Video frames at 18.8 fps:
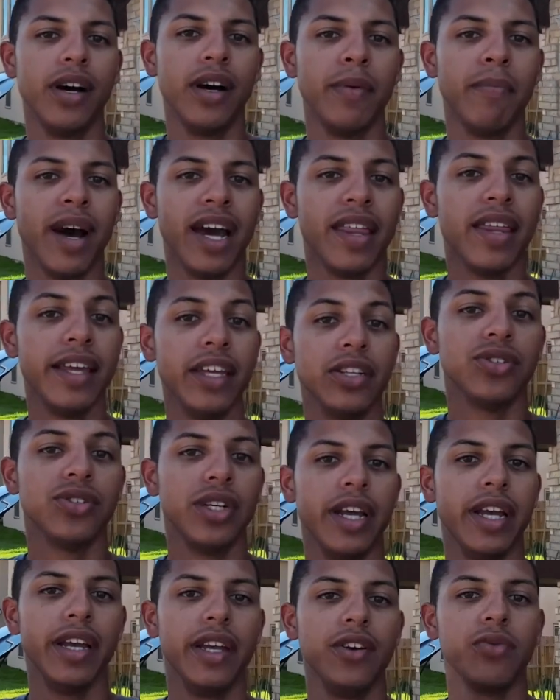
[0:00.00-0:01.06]
by the engine
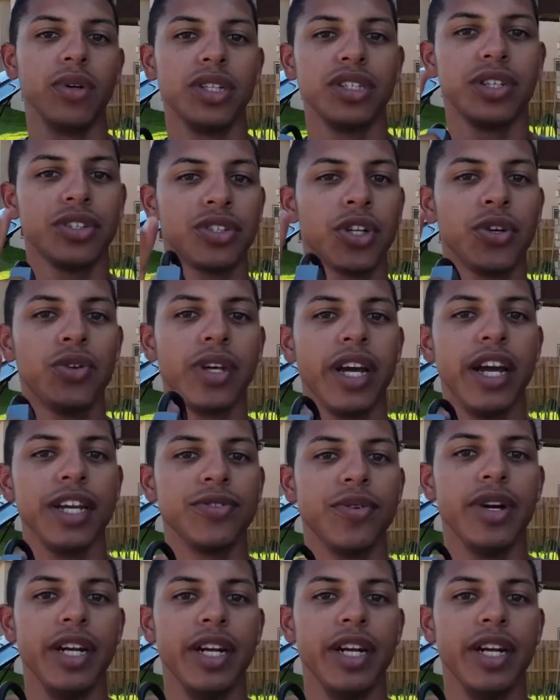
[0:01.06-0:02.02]
head, which I'll show you guys right